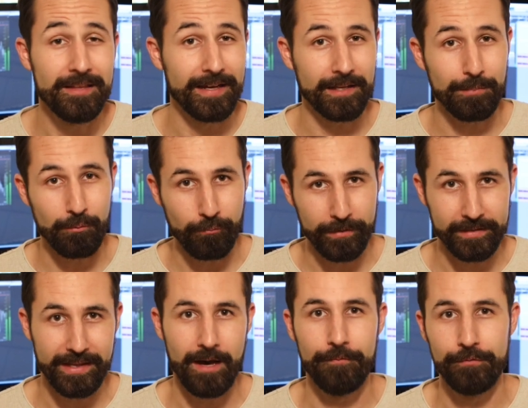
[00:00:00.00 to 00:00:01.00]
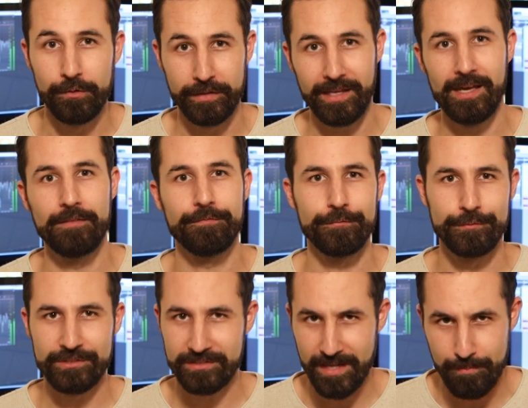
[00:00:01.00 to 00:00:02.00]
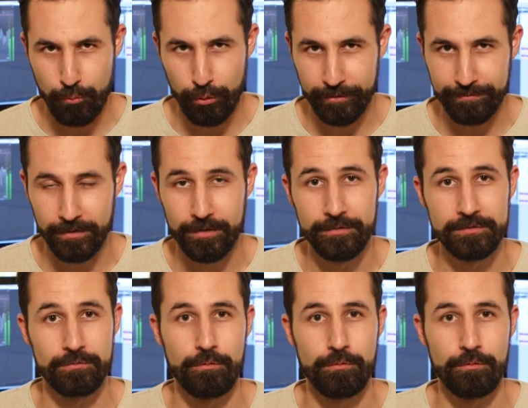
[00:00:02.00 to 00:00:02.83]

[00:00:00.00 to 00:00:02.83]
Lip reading: And that can be really helpful, again, for stem workflows